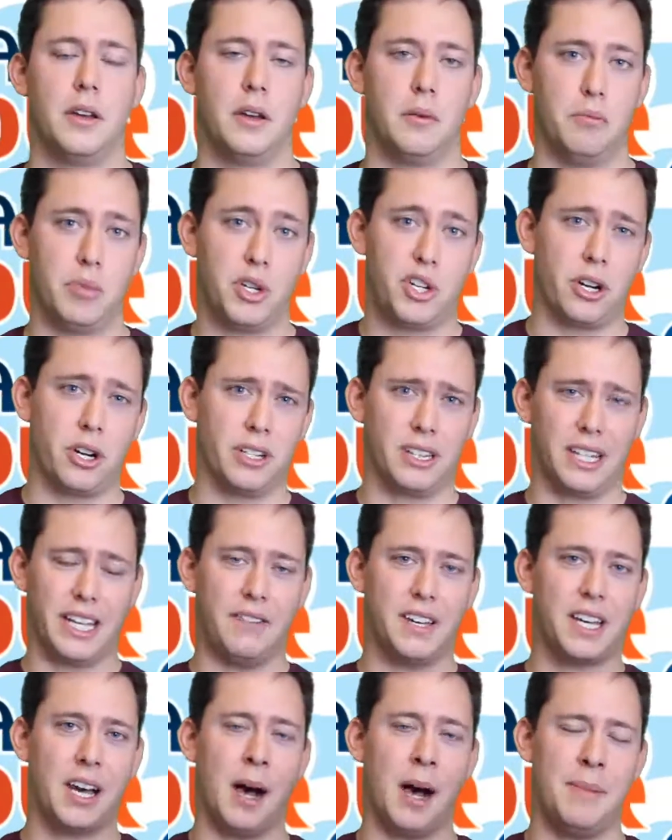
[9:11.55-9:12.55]
Be sure to
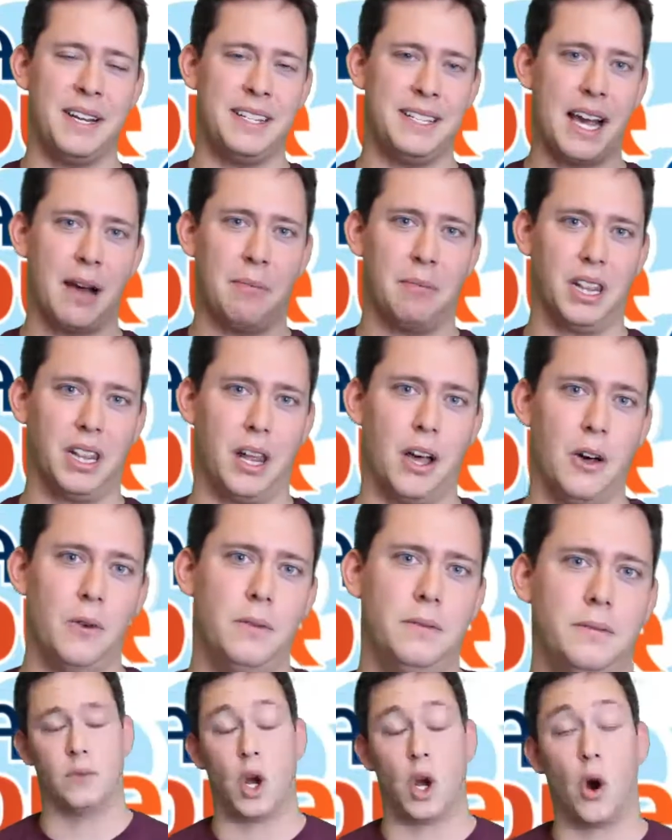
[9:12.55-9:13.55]
leave a comment down
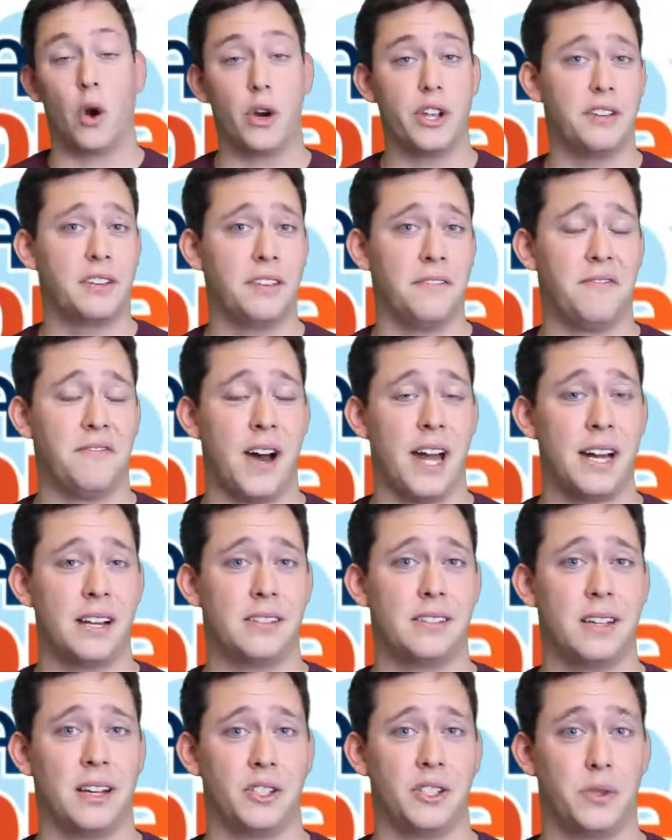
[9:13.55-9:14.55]
below, or you can find
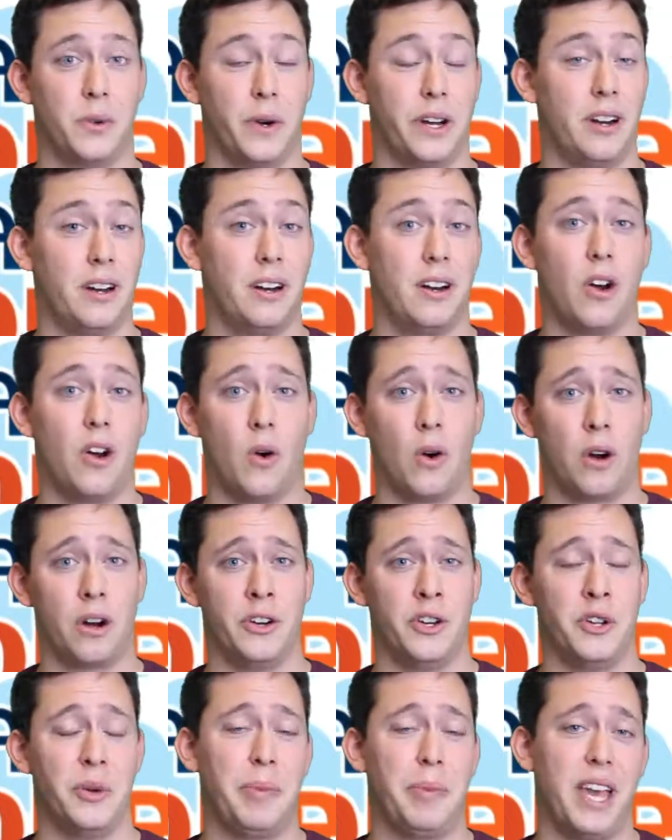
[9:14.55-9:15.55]
us on Twitter or
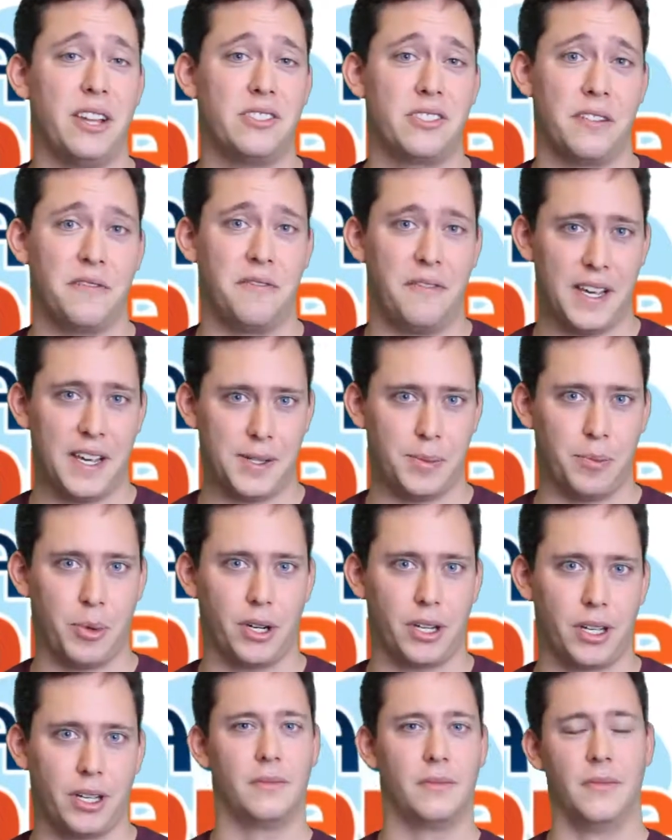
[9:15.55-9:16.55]
our new page on
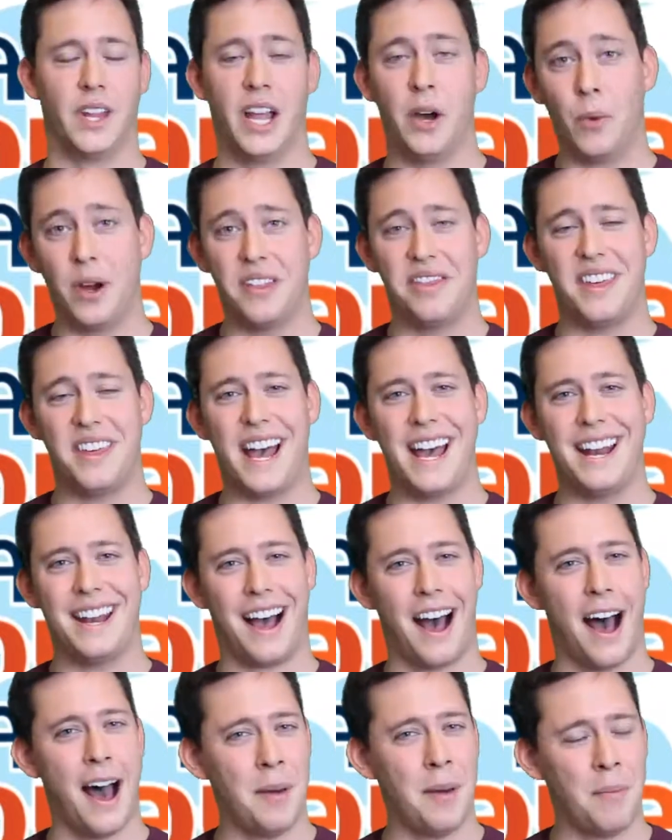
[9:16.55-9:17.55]
Facebook. And with
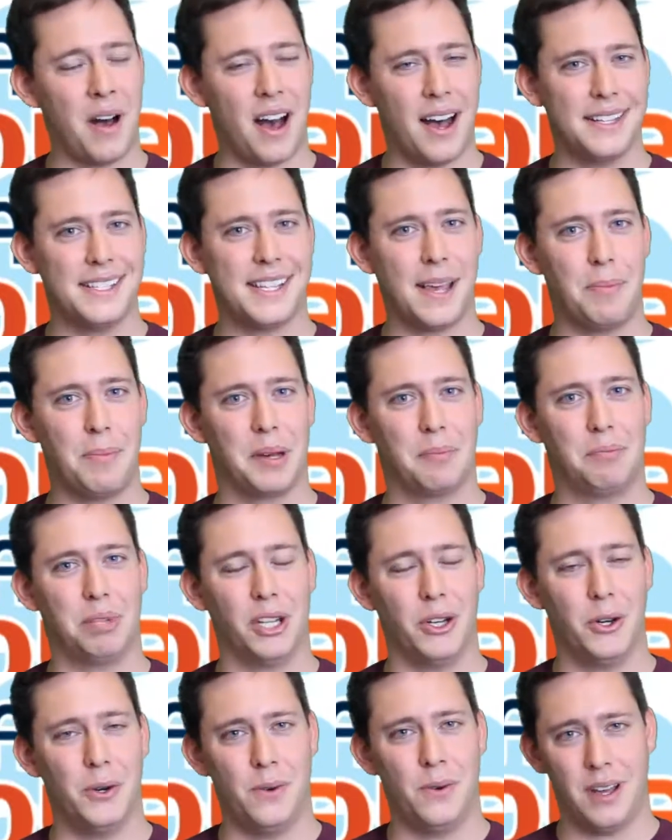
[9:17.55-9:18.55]
that, I'm
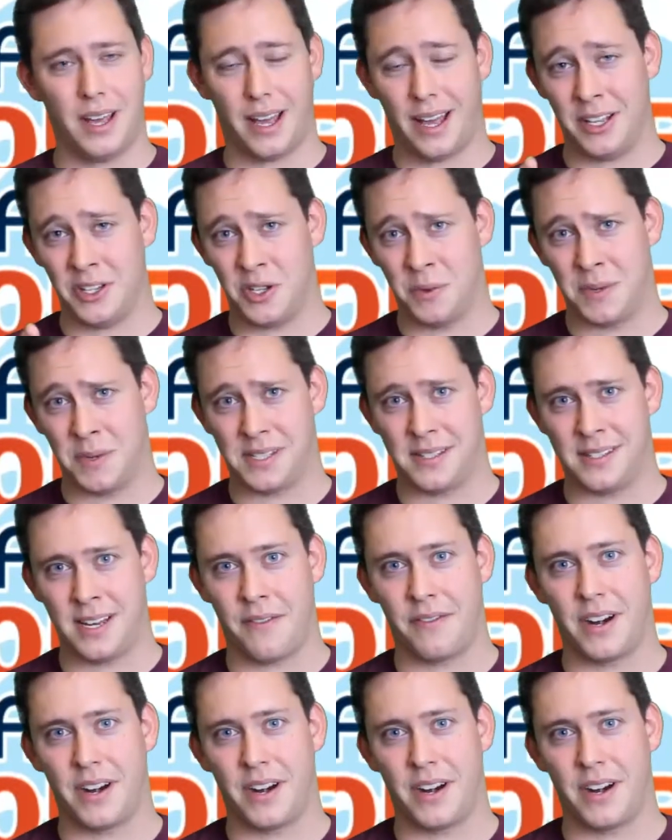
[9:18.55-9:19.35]
EyesEpicBlue, and you must never